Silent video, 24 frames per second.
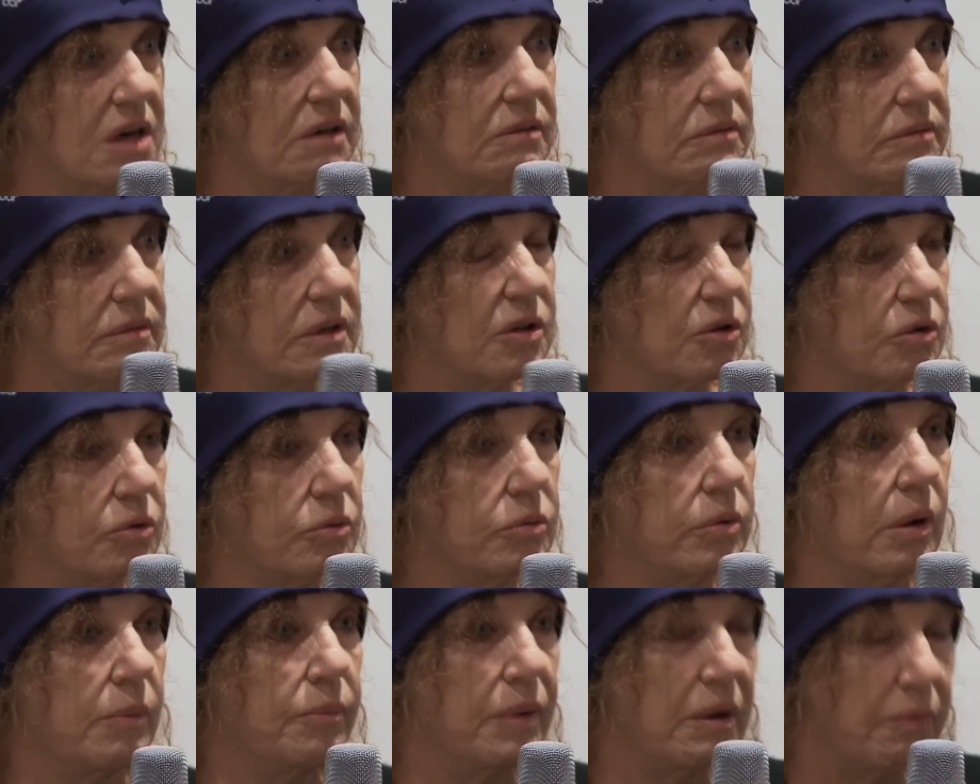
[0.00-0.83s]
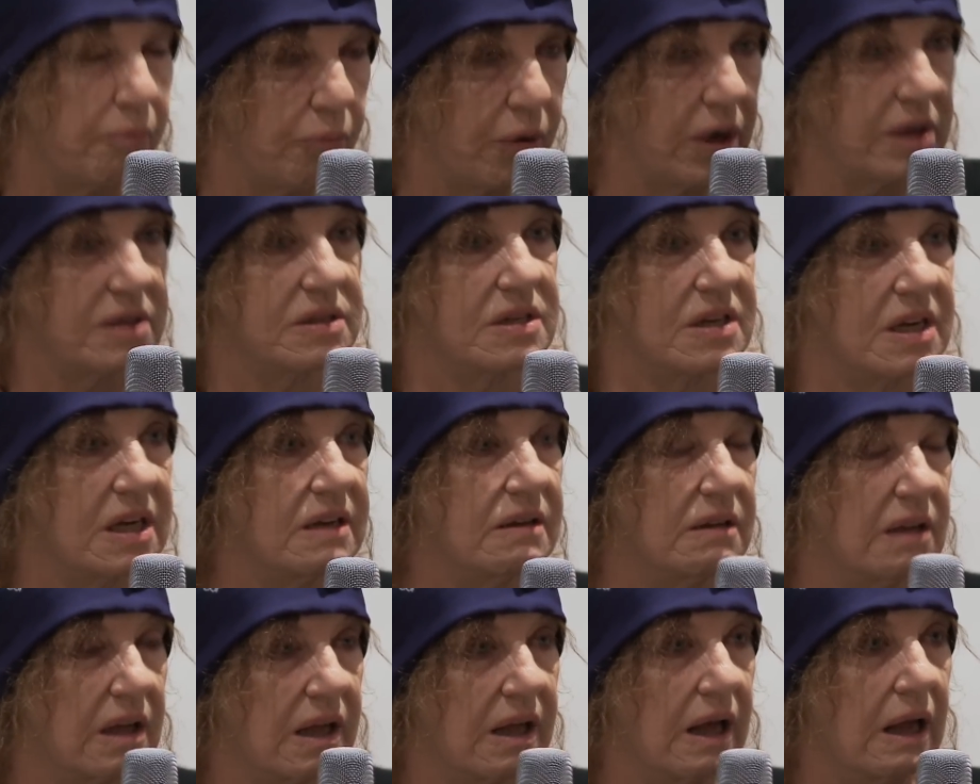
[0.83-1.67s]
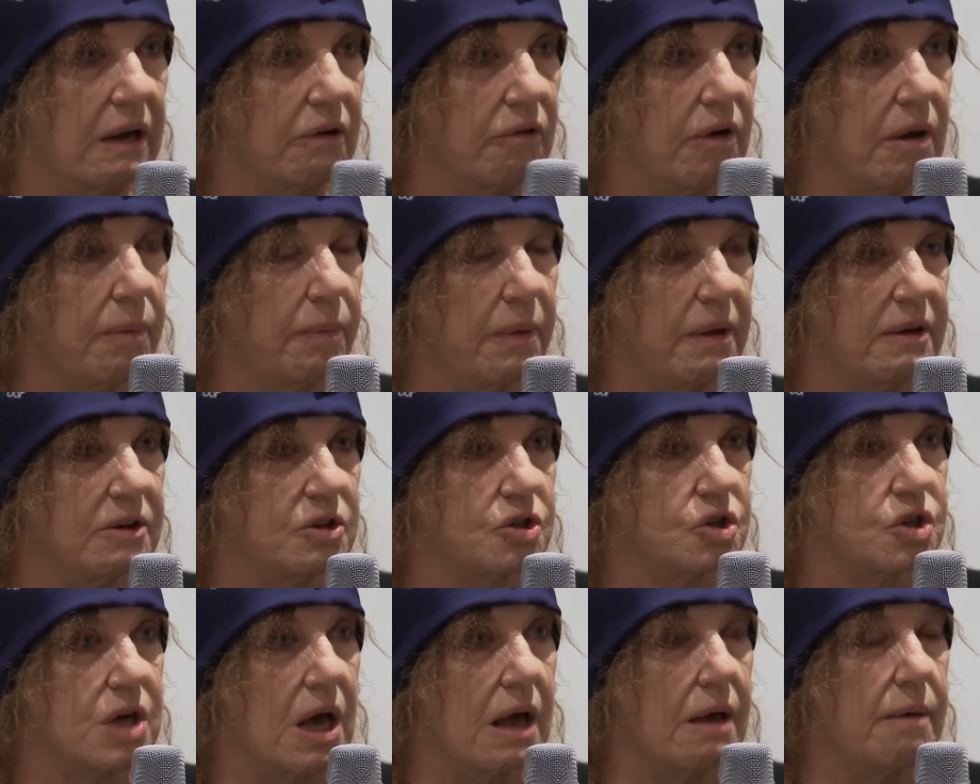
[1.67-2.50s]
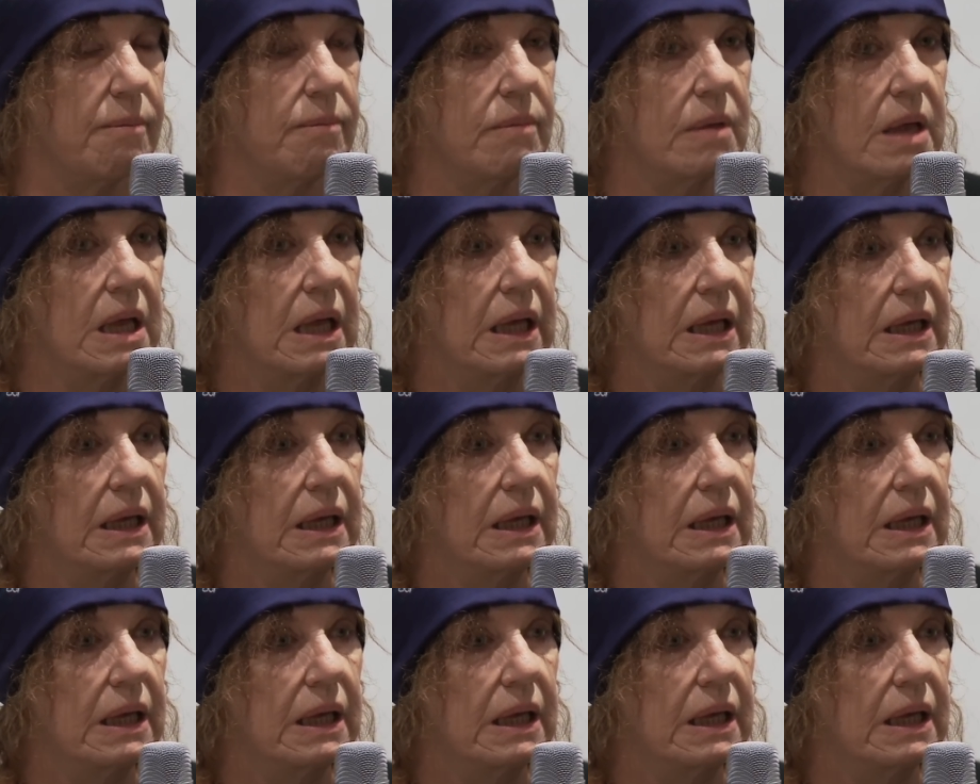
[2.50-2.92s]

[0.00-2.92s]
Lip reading: And, you know, I mean, Brett's keyed the colour up each time.